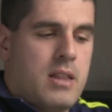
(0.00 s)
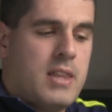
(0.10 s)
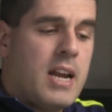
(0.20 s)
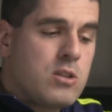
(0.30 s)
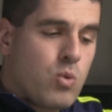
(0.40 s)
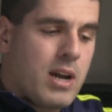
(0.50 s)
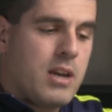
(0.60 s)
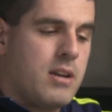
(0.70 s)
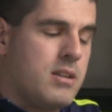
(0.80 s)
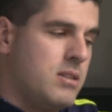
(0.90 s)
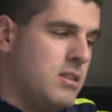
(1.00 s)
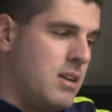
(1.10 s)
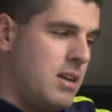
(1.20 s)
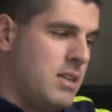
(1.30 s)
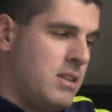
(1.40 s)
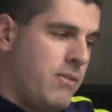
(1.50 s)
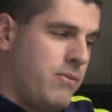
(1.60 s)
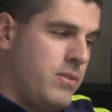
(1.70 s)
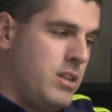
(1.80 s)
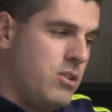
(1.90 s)
That is why,
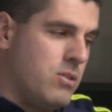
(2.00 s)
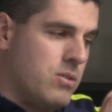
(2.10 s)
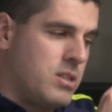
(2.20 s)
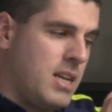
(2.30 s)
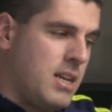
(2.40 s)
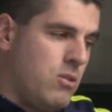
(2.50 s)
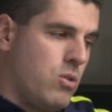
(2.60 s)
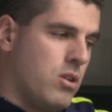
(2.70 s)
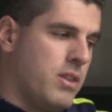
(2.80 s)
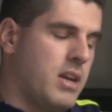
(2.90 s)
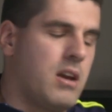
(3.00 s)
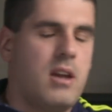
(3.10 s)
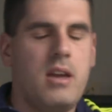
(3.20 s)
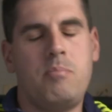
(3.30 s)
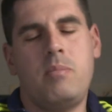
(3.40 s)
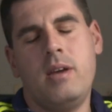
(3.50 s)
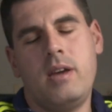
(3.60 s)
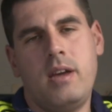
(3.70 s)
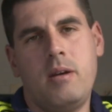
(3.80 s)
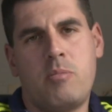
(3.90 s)
if you take a look on the
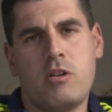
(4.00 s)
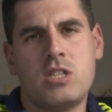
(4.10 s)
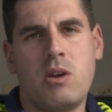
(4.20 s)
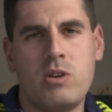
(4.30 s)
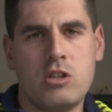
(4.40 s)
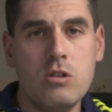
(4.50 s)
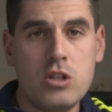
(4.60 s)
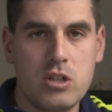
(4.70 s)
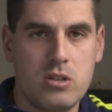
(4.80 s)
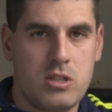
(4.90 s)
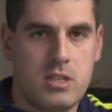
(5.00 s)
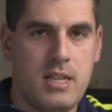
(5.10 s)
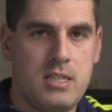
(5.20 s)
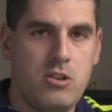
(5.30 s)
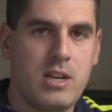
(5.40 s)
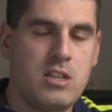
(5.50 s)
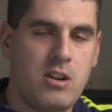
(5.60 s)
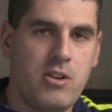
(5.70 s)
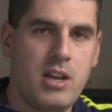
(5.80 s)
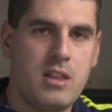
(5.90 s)
proxy resolutions that you can
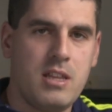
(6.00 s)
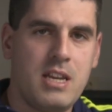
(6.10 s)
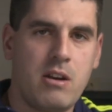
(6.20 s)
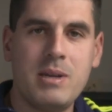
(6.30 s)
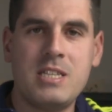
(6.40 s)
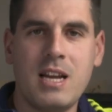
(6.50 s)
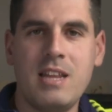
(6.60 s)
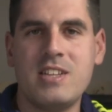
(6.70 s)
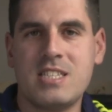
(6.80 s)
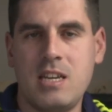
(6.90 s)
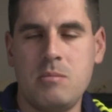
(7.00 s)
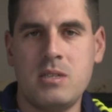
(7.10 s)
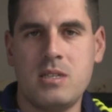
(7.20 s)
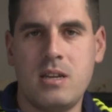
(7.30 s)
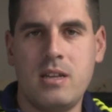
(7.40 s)
generate, they are basically the same